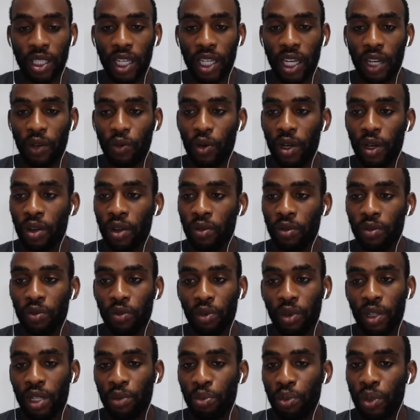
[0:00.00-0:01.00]
again, Will,
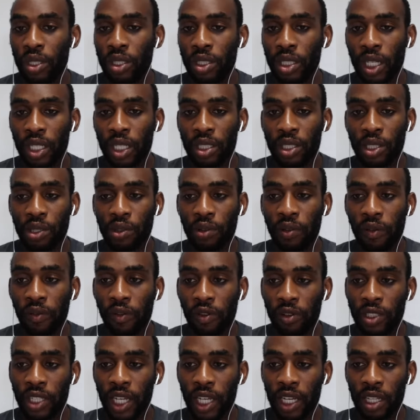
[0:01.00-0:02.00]
really appreciate you
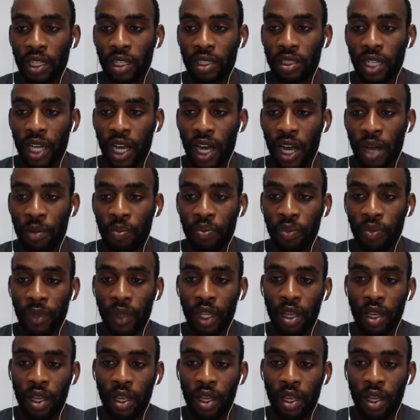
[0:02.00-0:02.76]
for taking the time.